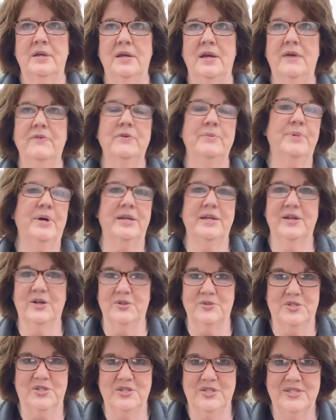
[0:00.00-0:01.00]
everybody
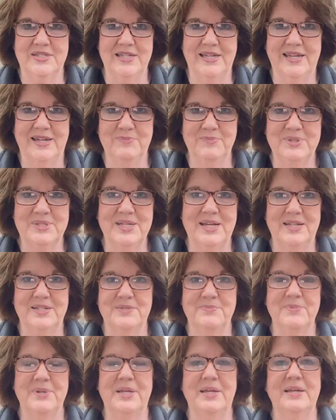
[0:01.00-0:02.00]
else has seen
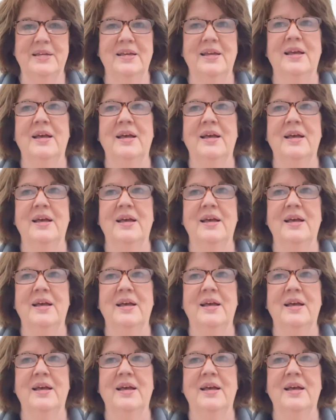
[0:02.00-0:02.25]
besides me